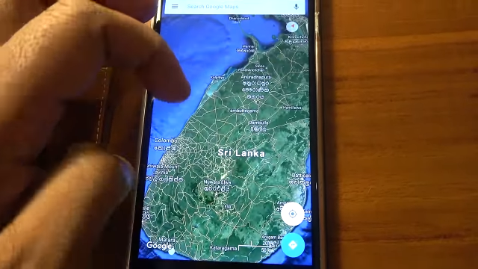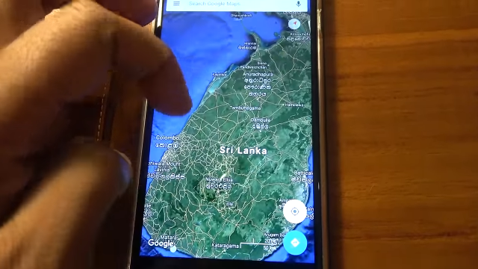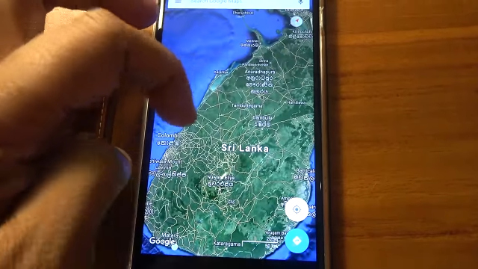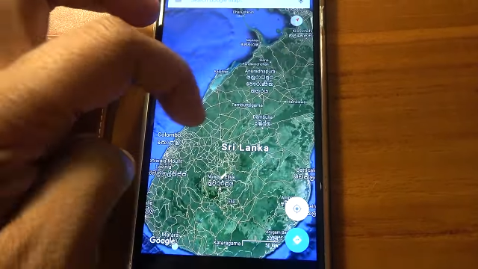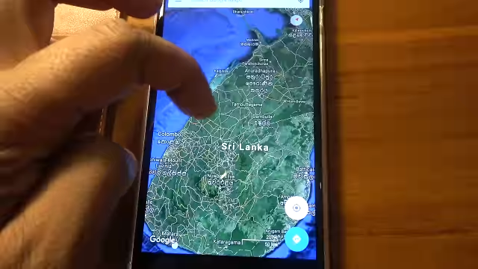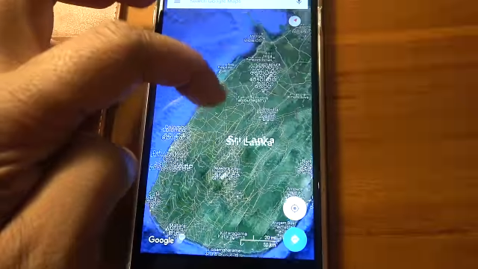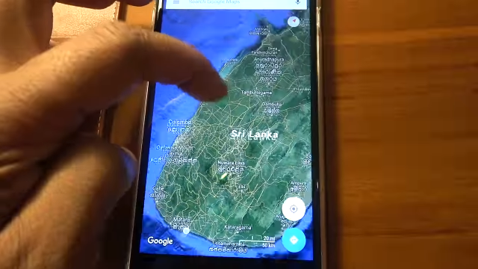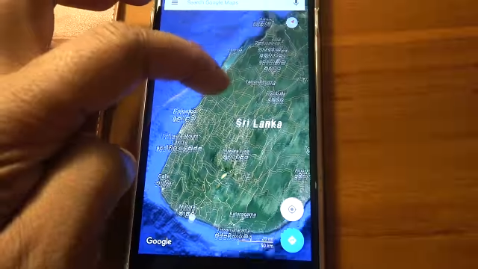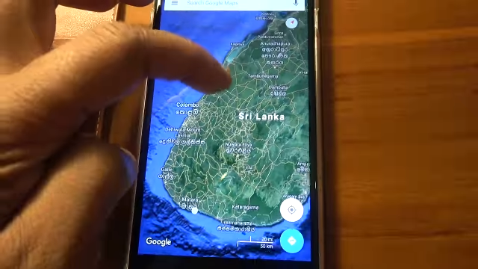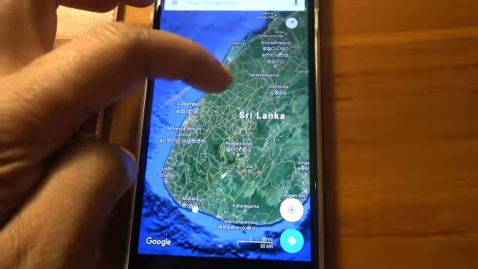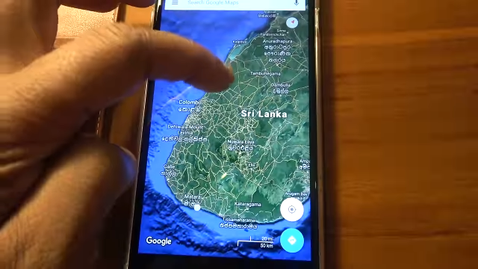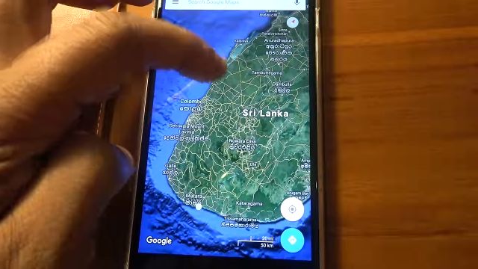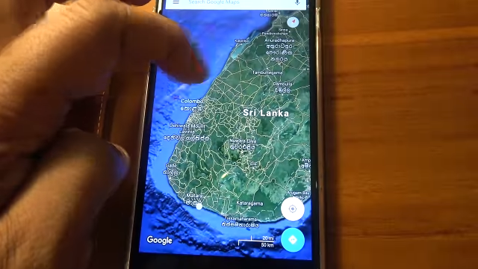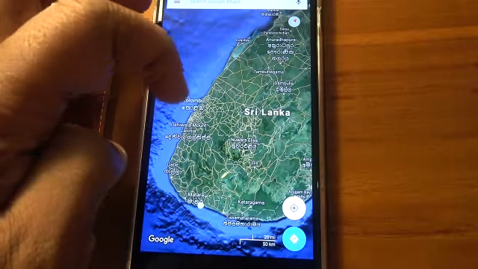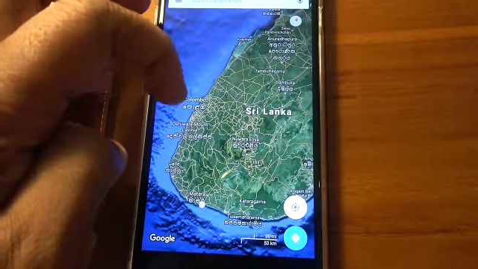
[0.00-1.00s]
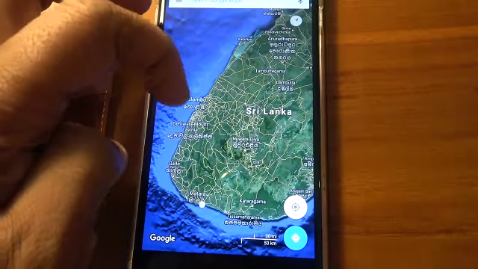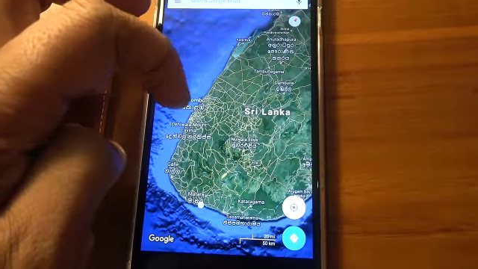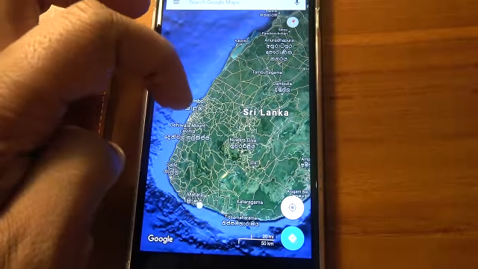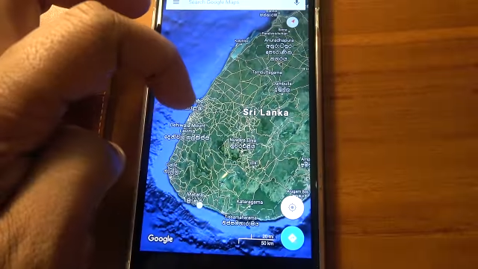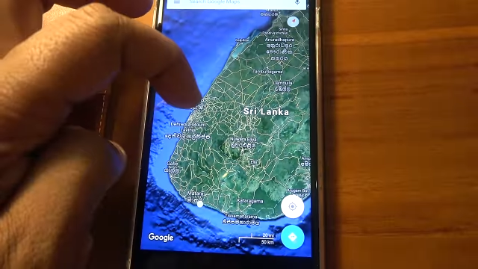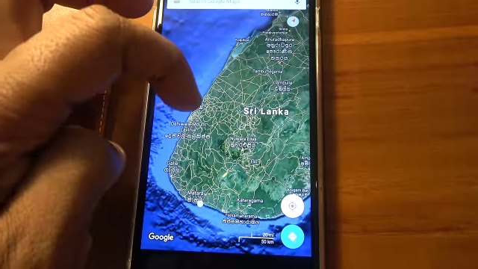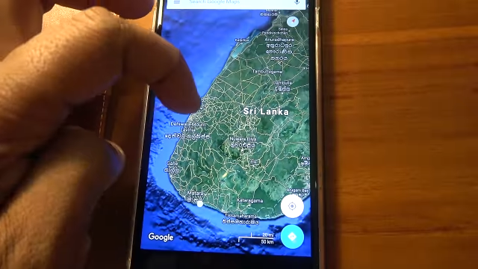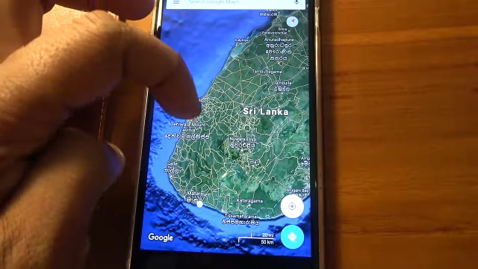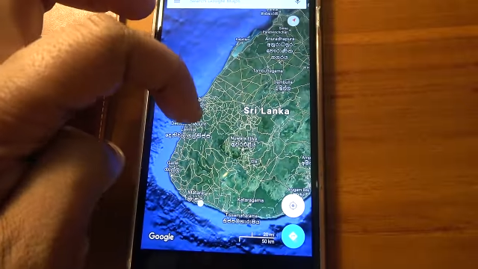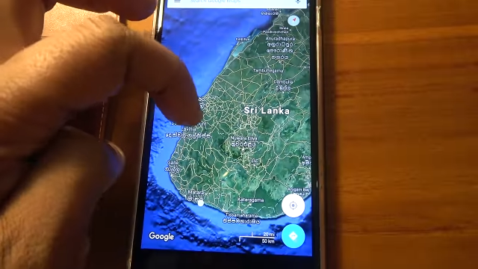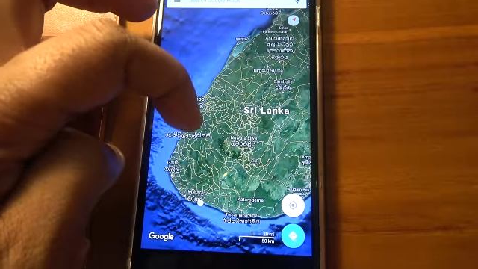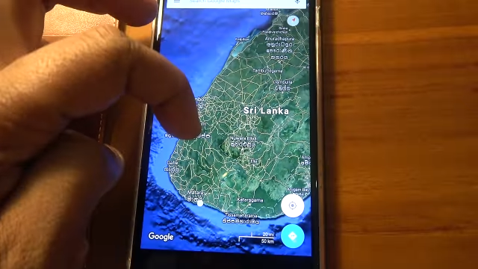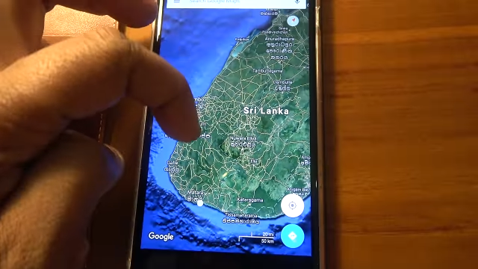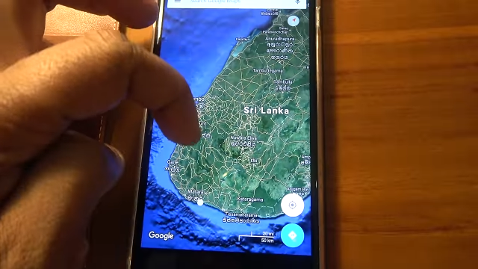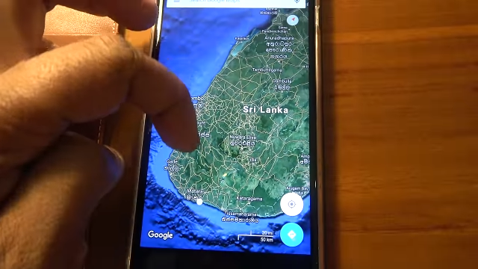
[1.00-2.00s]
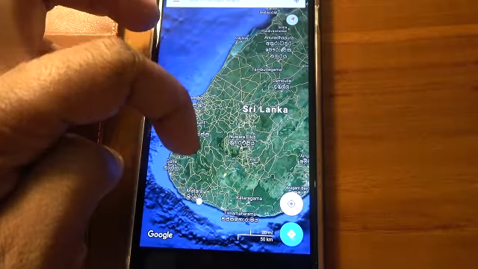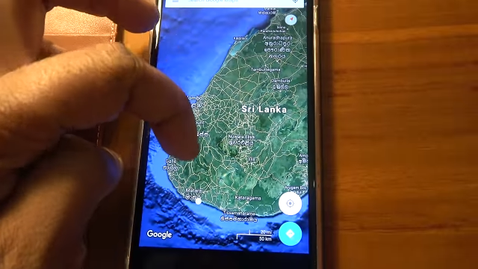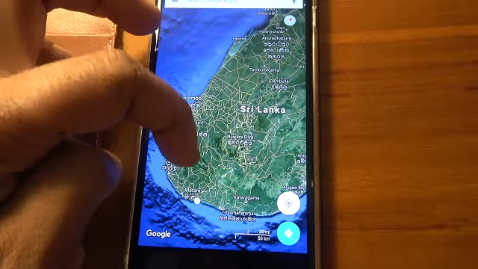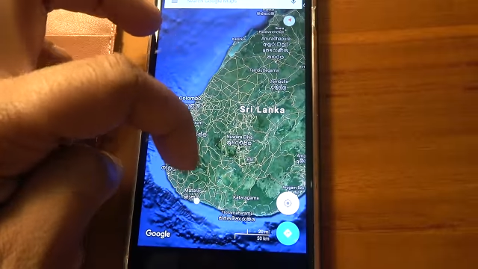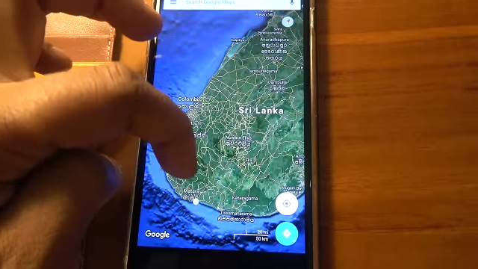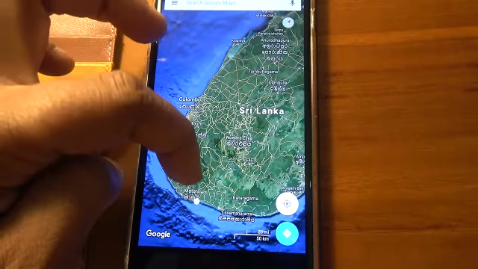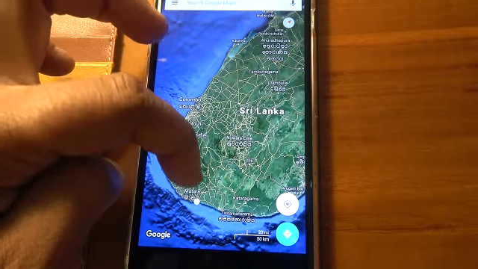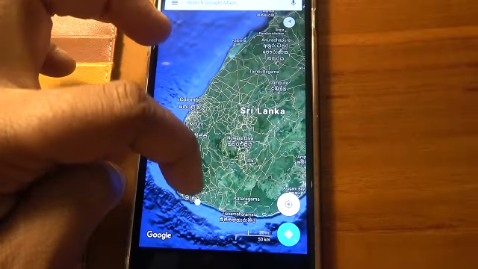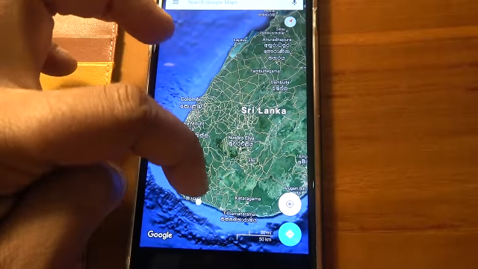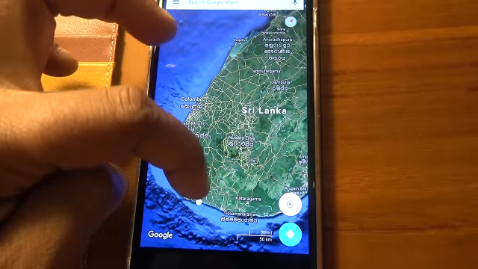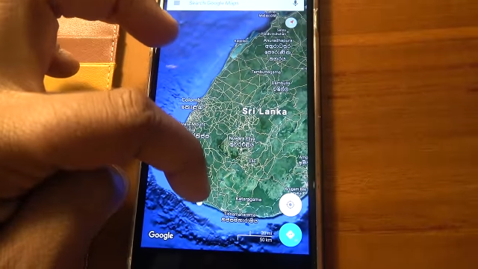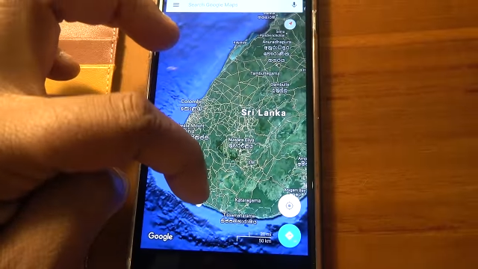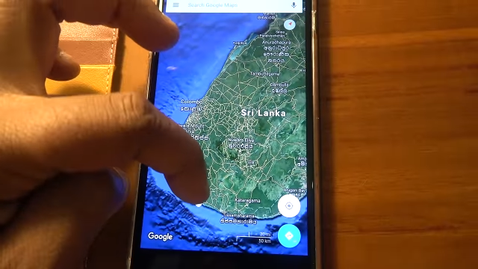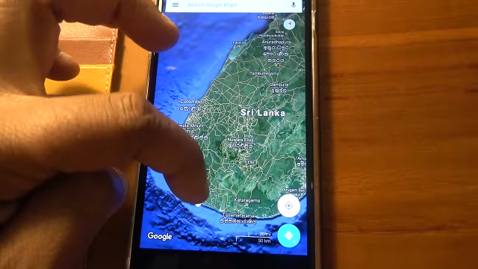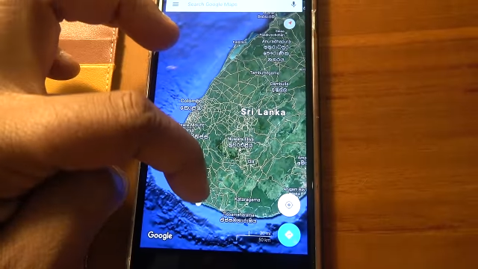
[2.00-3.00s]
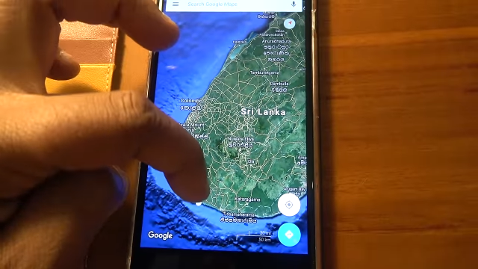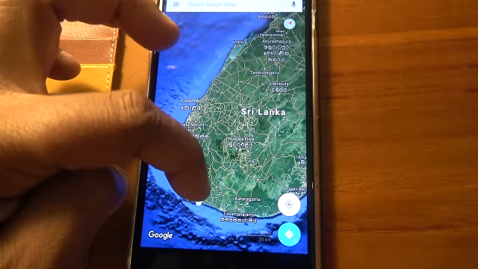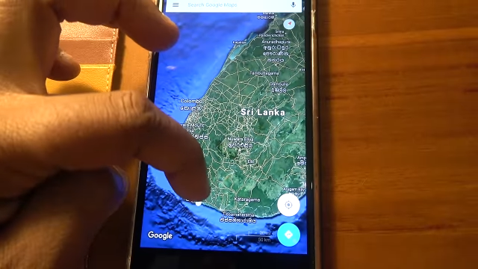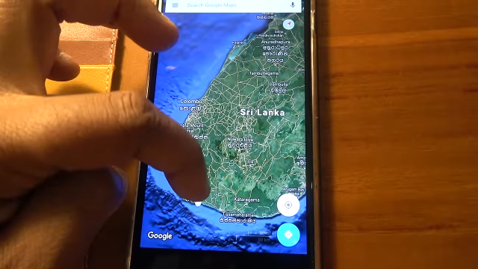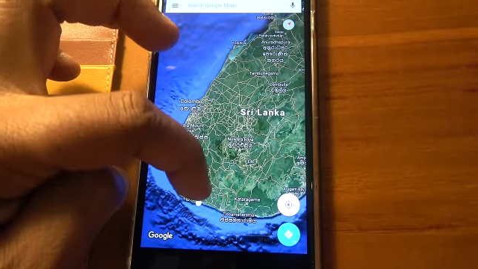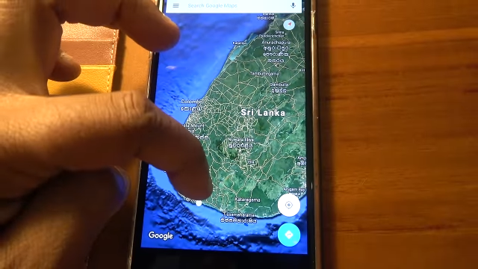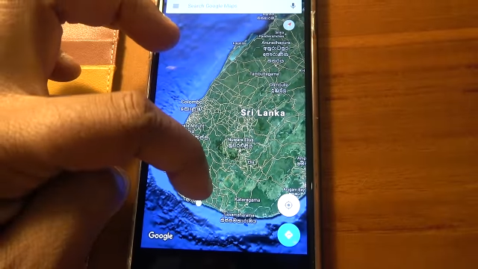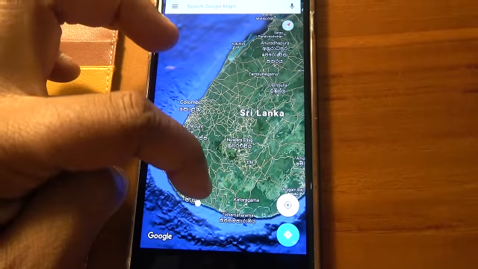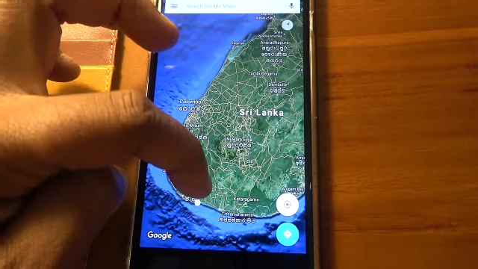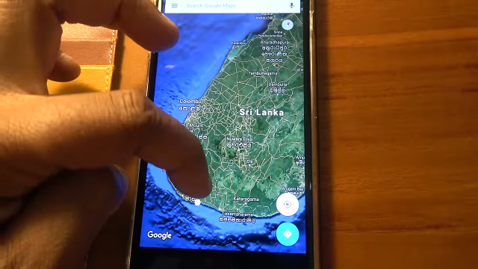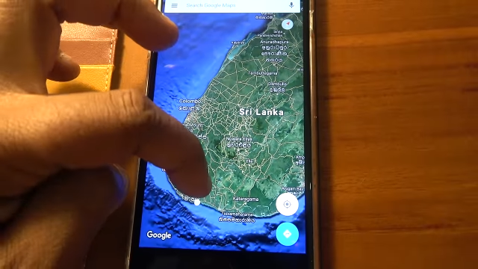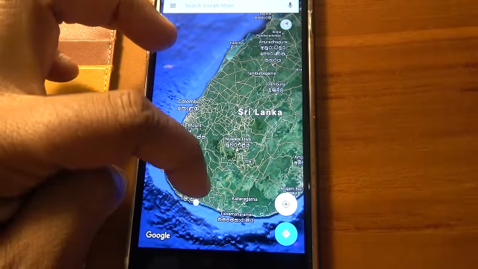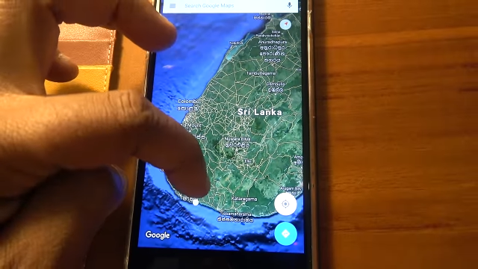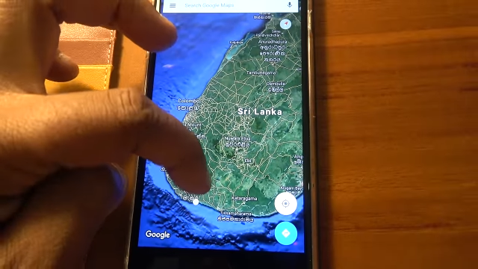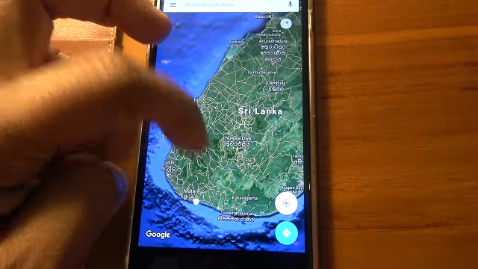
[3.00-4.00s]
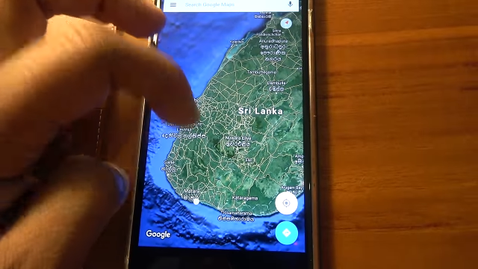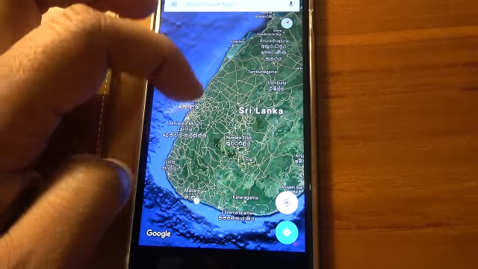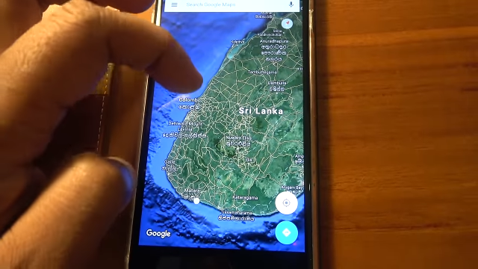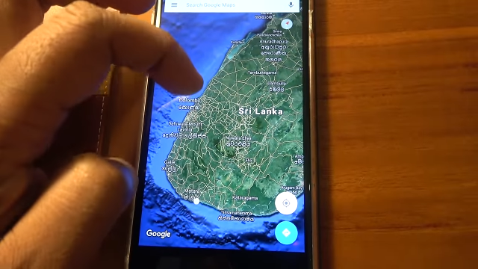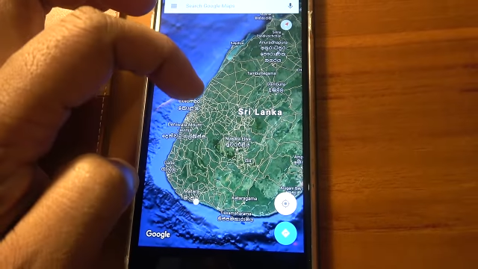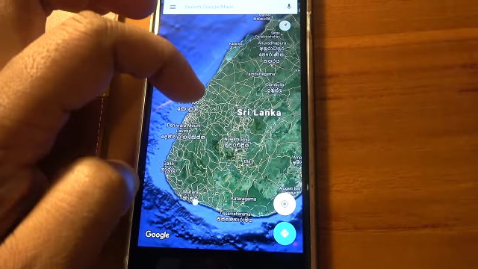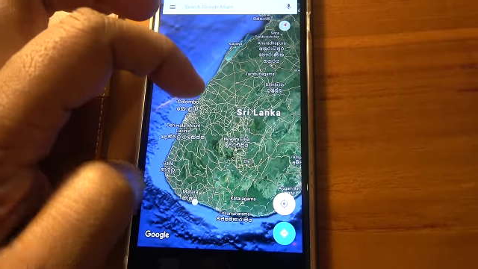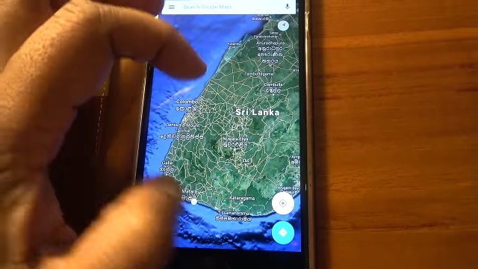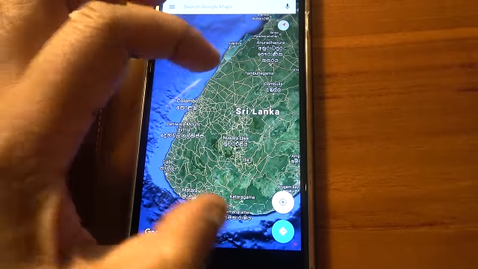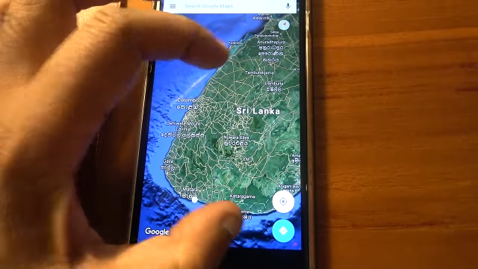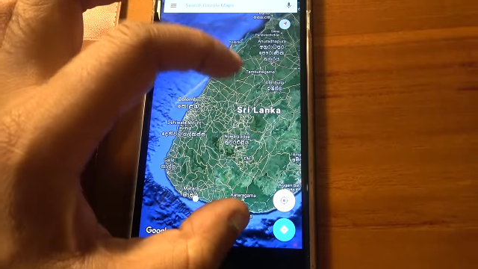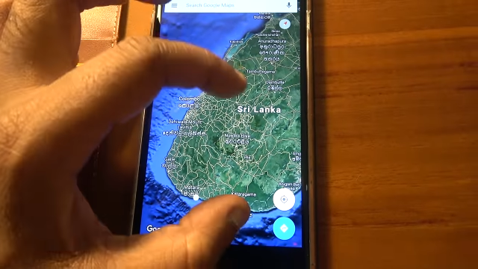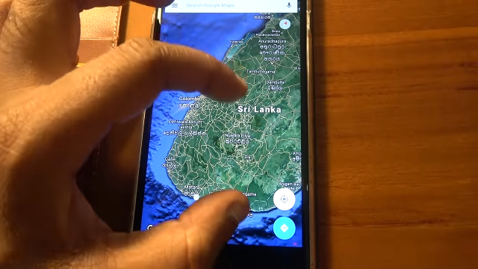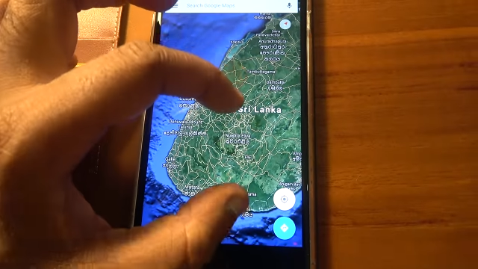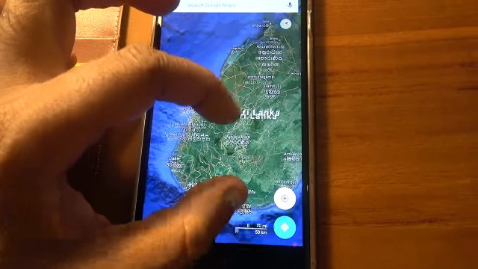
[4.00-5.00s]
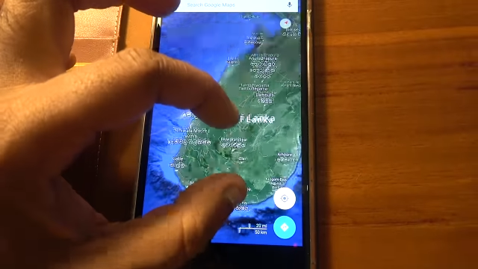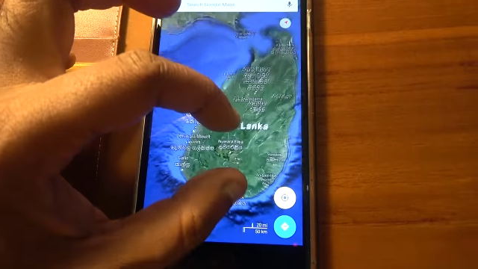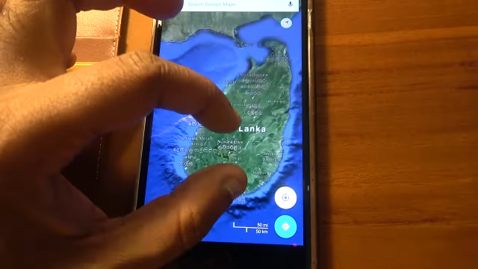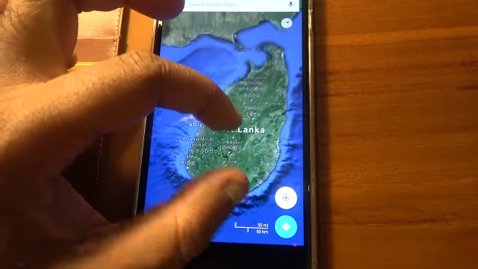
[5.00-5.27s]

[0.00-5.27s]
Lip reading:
(no speaker visible)